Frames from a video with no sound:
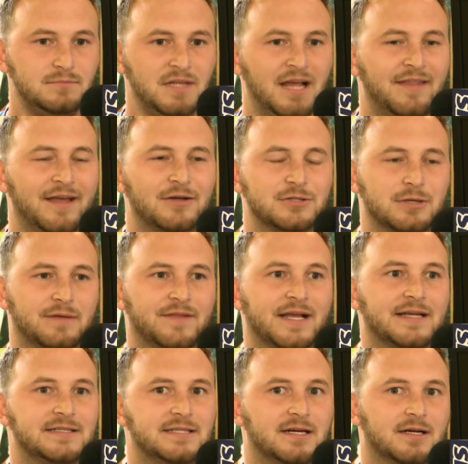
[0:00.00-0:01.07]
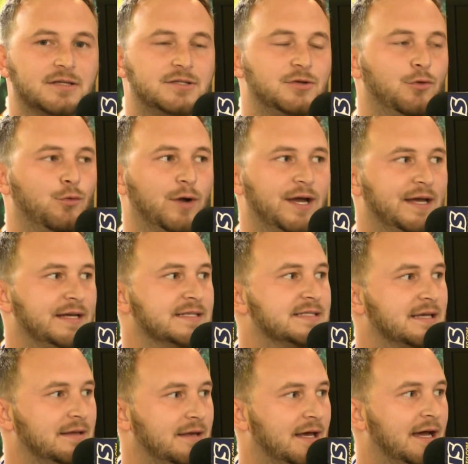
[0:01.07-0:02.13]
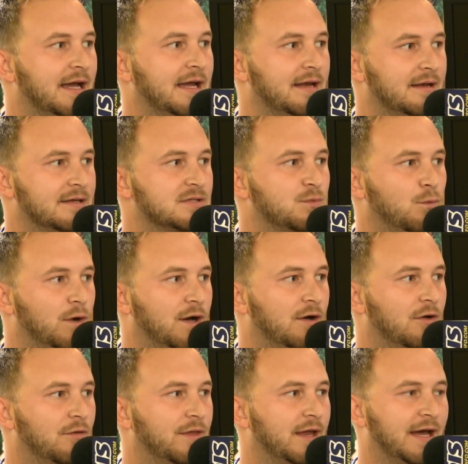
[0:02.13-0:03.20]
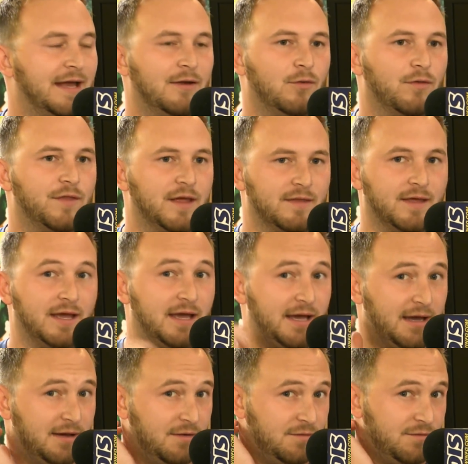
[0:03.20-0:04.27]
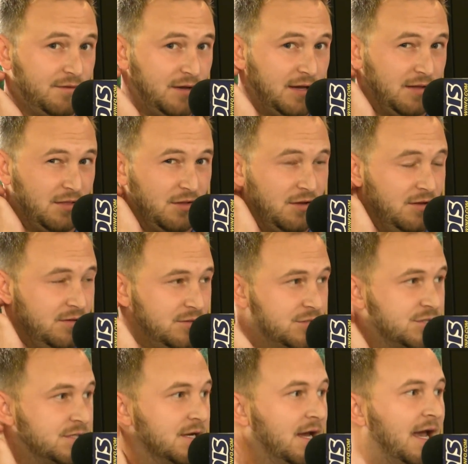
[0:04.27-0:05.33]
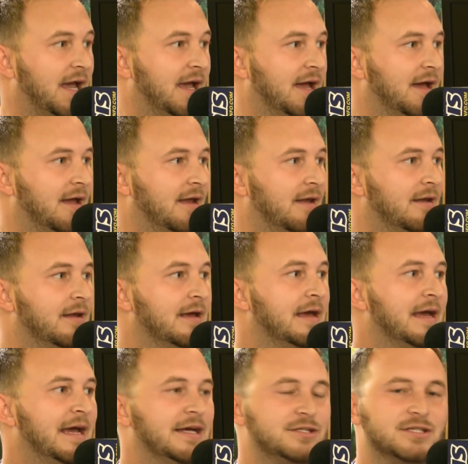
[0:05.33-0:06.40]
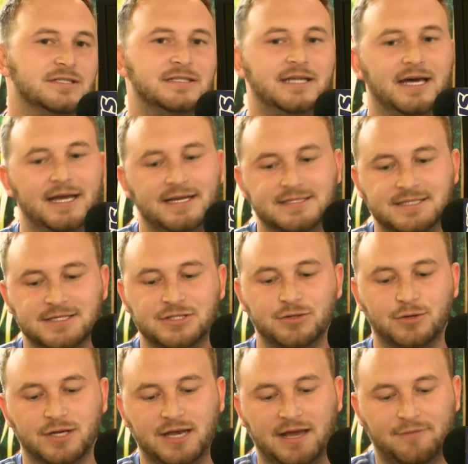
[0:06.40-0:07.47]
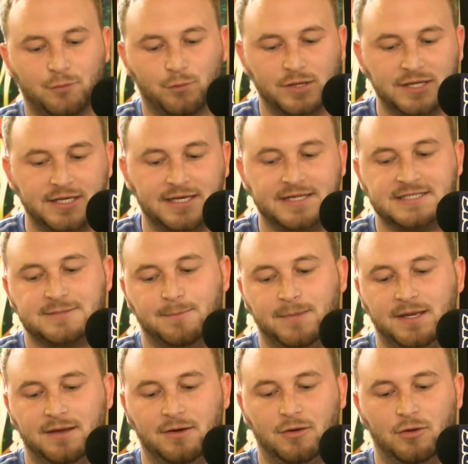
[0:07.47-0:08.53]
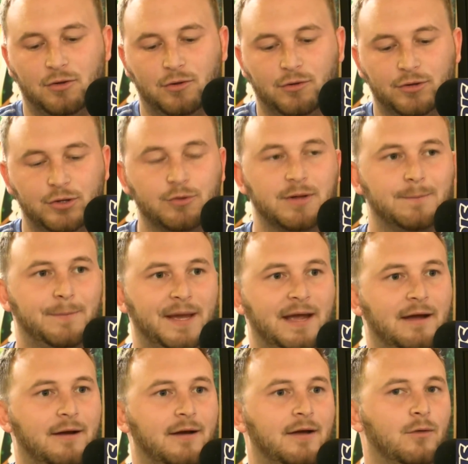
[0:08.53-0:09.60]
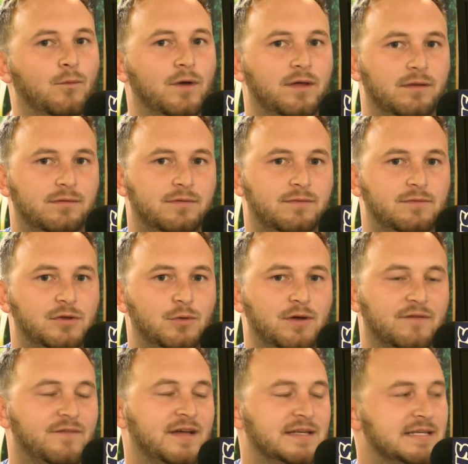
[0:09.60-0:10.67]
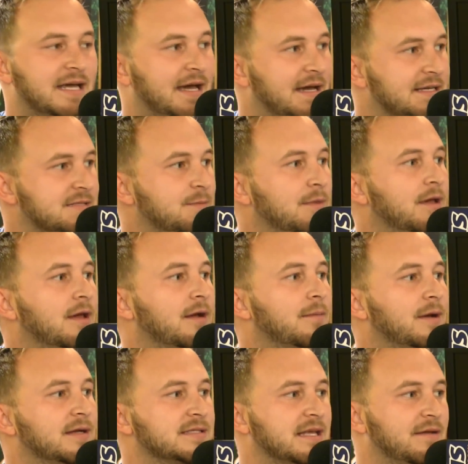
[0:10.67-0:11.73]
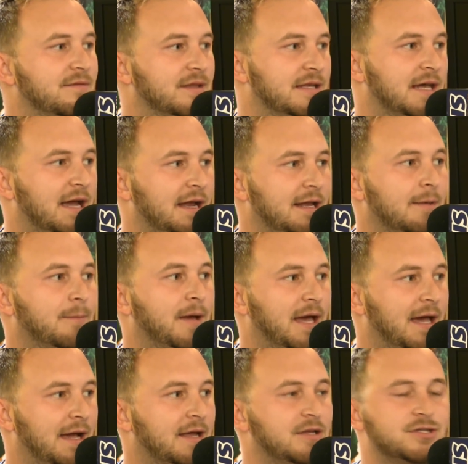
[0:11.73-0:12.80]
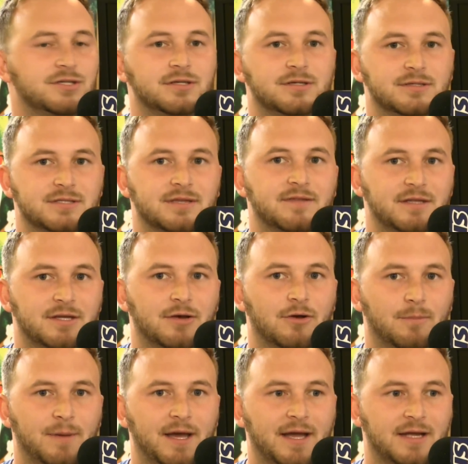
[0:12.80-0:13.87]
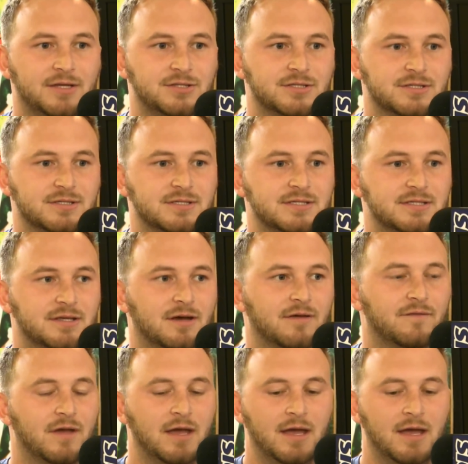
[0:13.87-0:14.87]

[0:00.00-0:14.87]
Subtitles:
And they also have like a duck 2 ways at night as well that I don't think they have at lunch. And it's just nice because you can have a really nice meal. You can pair it with doing Fantasmic because they have the dining packages and the dinner packages and stuff.